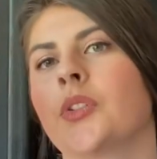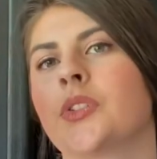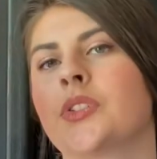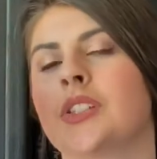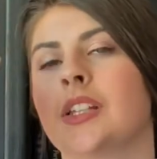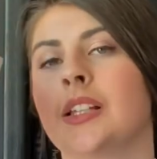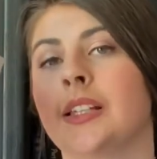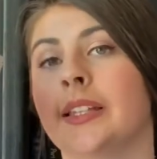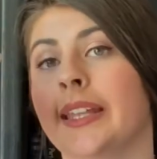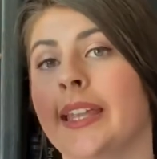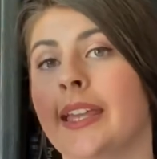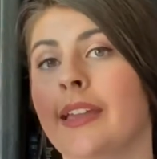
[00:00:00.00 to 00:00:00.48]

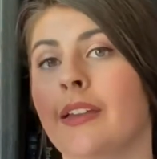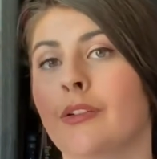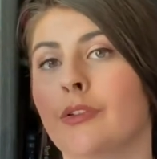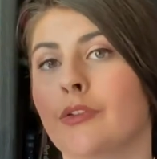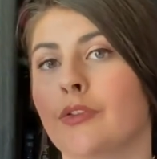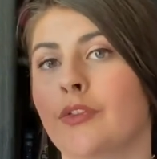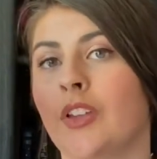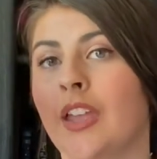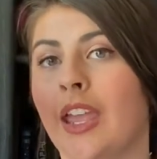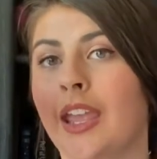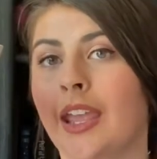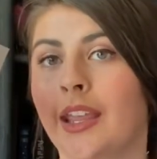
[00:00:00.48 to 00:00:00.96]
to
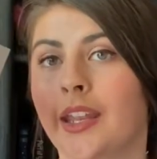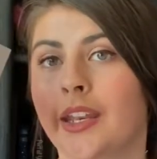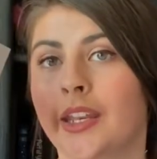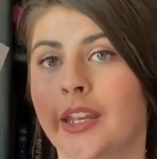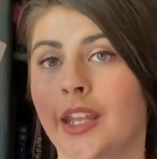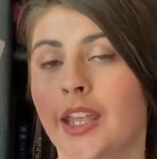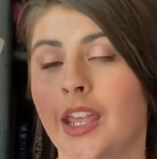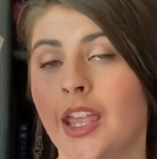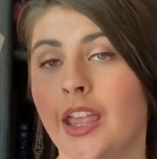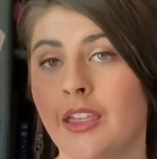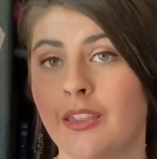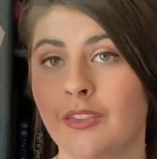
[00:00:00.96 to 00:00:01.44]
live
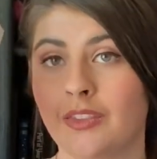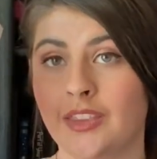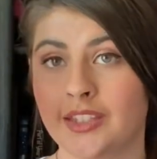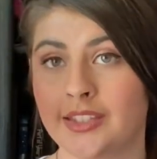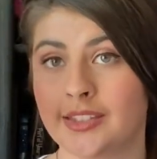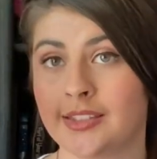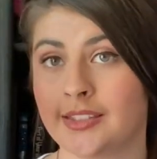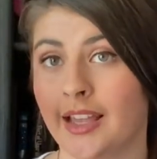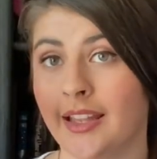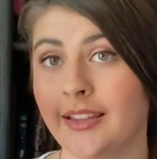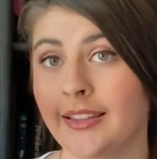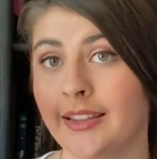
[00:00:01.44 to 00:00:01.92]
in the
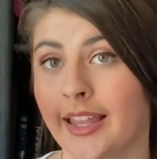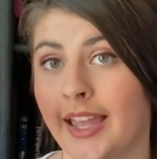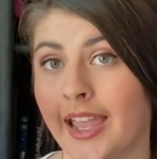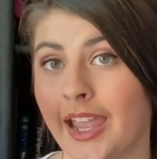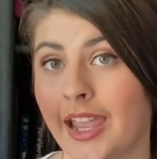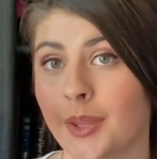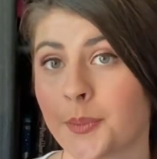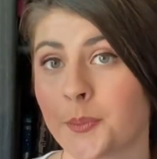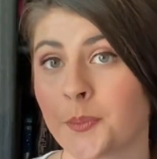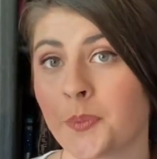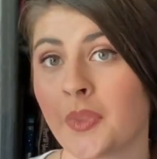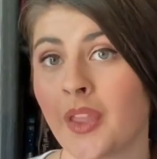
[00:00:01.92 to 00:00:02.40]

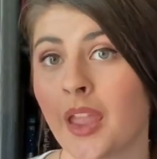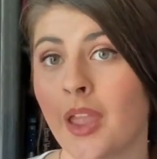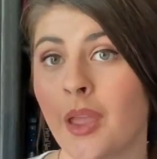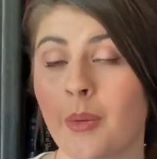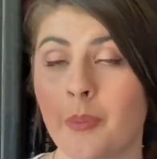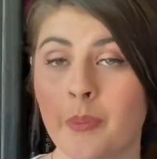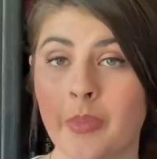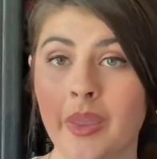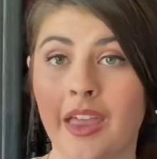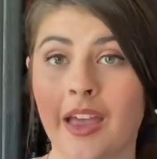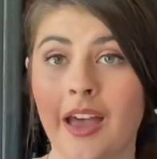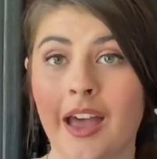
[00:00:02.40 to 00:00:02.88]
sunlight,
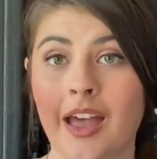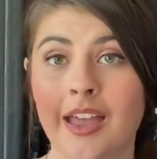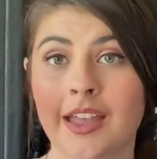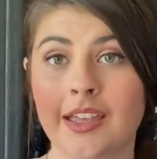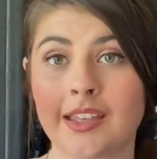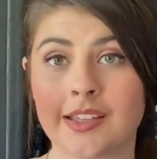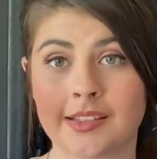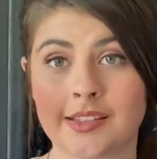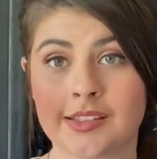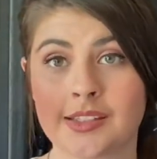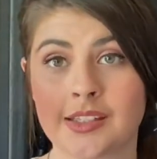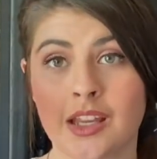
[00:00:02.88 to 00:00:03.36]

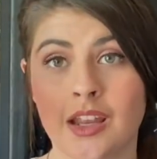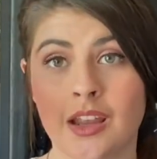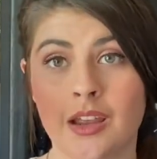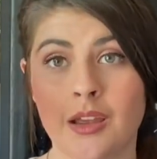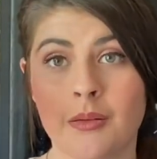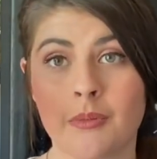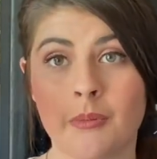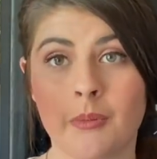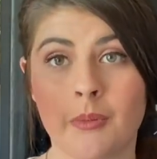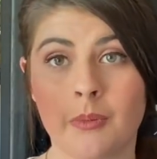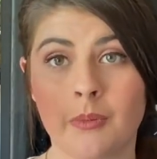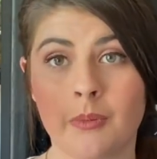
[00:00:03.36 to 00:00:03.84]
because
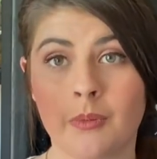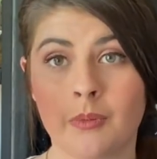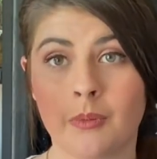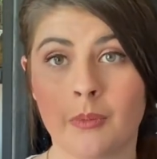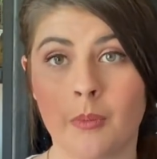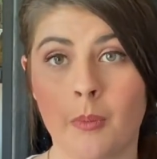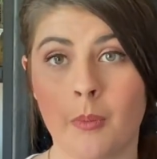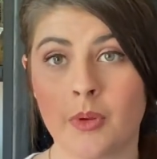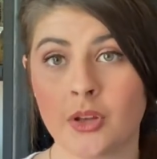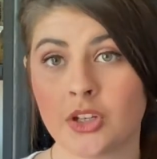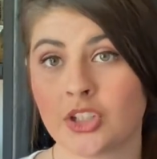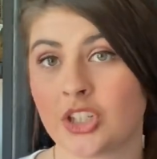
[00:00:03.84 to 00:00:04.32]

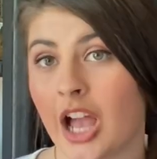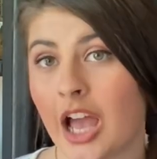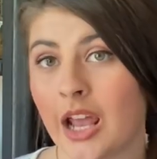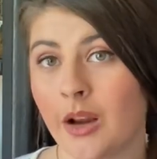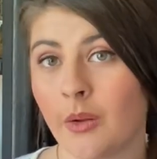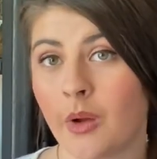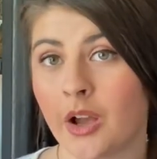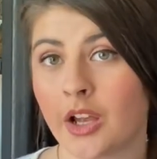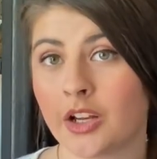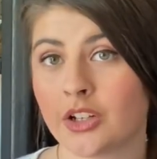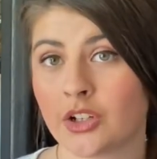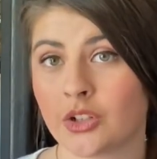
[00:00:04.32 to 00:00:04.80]

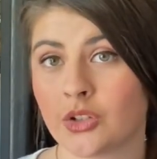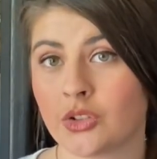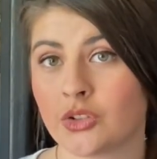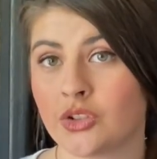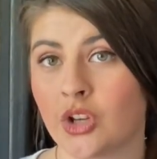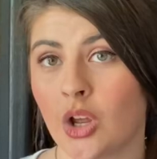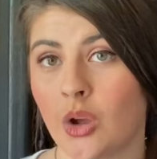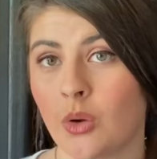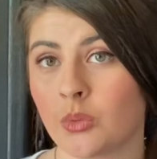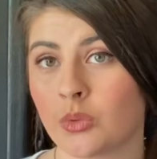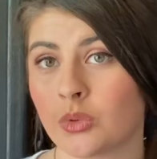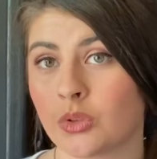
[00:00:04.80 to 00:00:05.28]
Shadowhunters
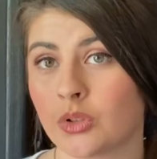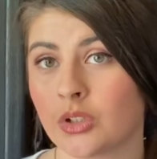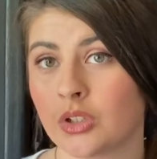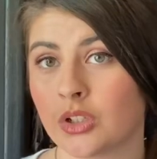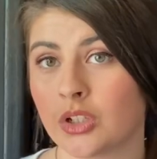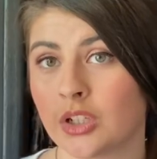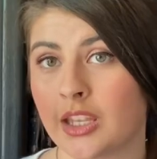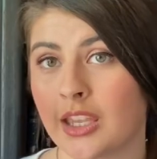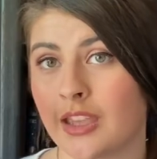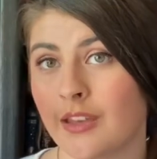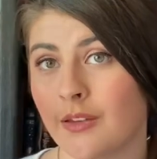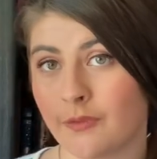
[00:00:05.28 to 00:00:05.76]
don't
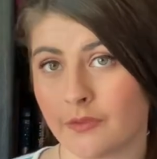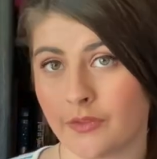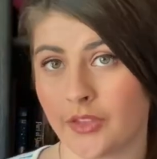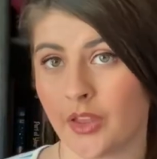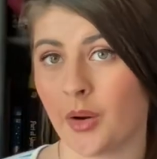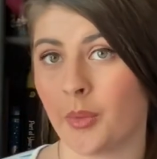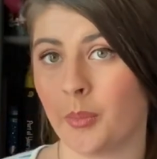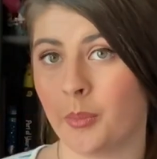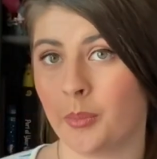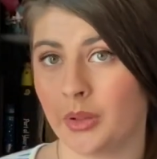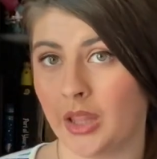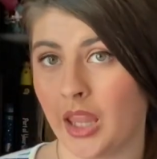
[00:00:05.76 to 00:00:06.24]
give
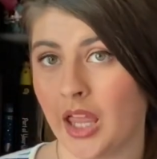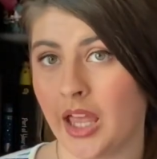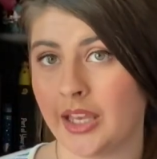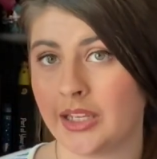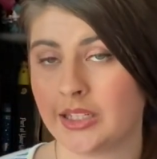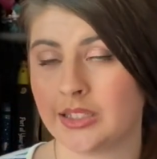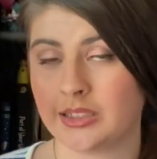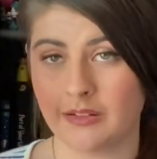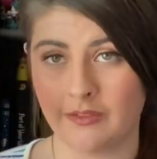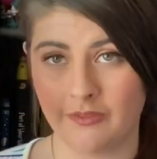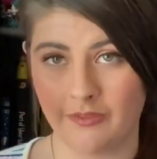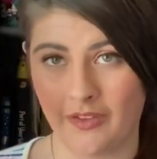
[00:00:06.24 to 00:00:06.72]
their
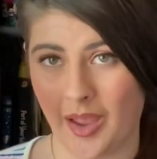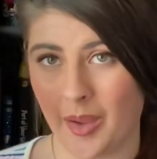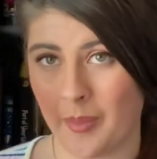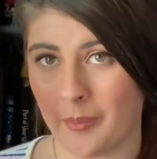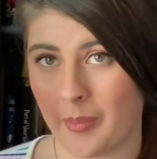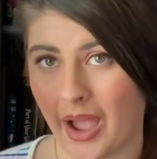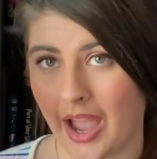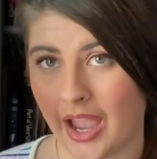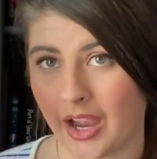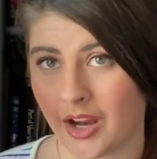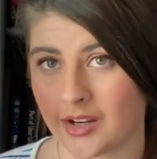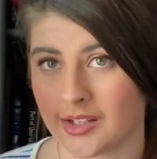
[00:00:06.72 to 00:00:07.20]
blood to
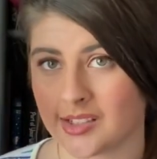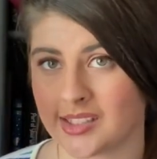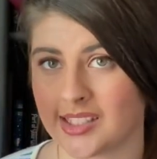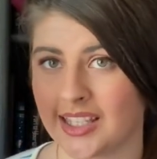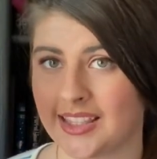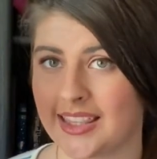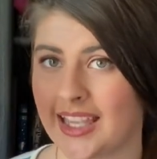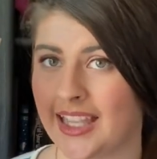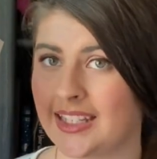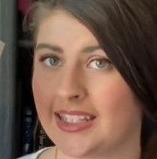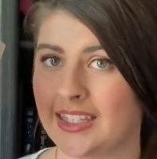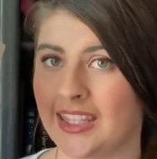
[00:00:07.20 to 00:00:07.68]
vampires,
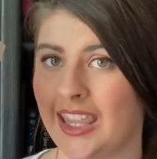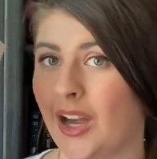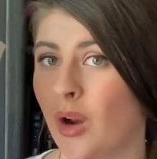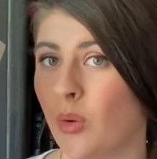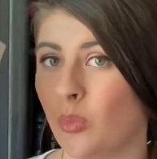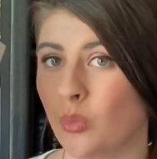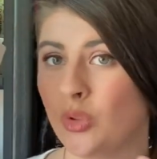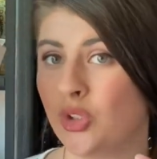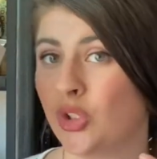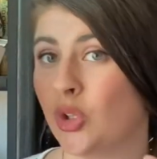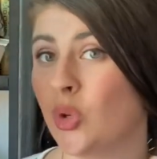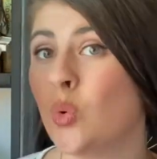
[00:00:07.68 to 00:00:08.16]
like that, they
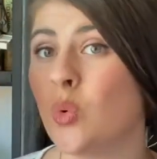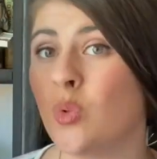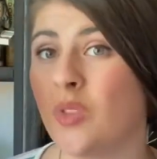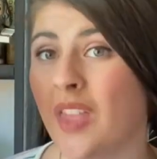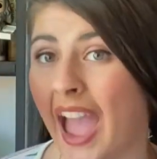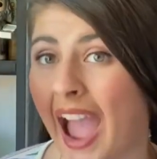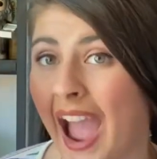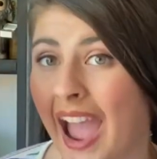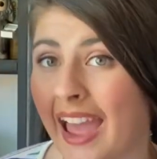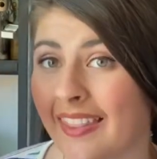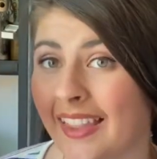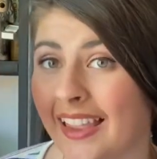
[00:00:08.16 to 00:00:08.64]
don't do
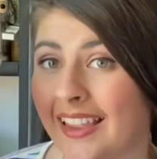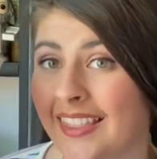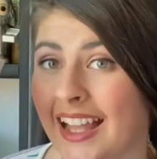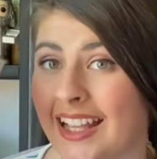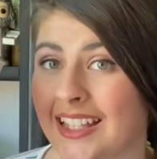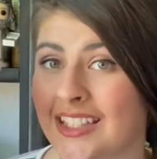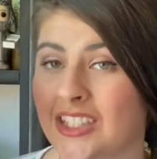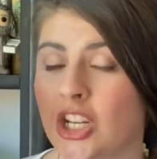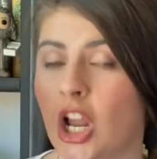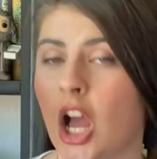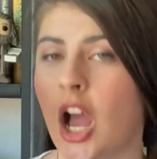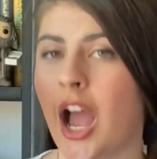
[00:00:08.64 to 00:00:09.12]
that, like
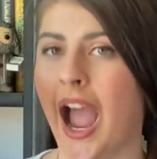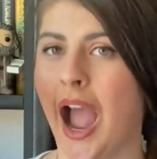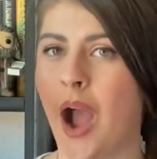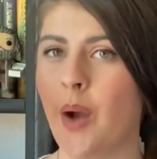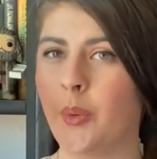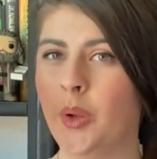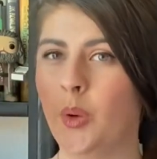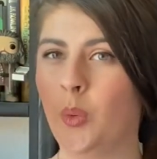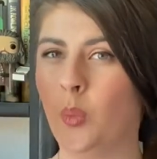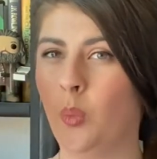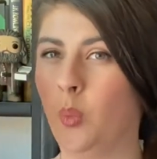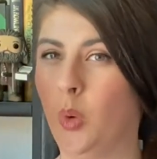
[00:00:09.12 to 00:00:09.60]
that's not how
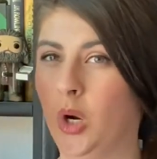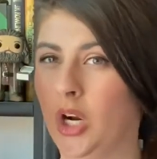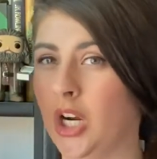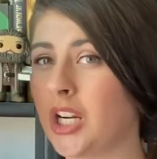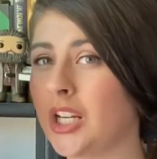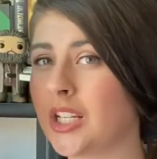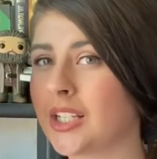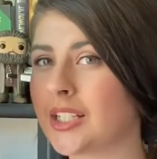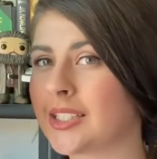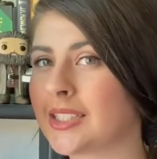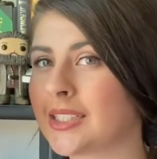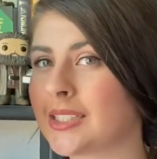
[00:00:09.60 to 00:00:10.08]
it
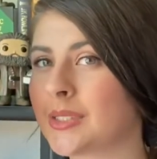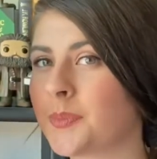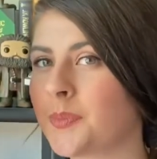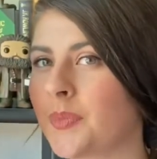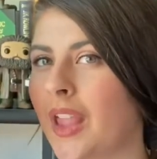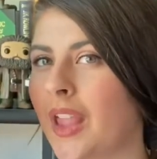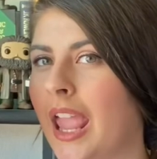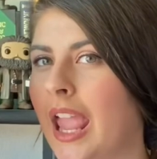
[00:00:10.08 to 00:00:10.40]
works.